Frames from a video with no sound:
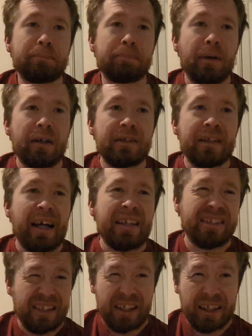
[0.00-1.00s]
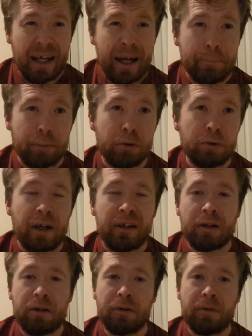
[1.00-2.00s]
But they had to take a gamble and
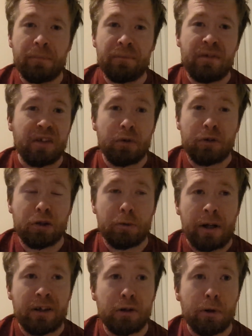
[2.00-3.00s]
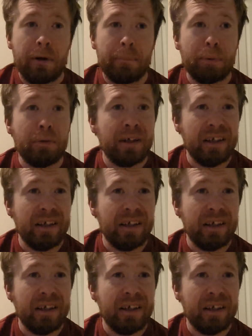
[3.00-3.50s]
go if they want to do well in Europe.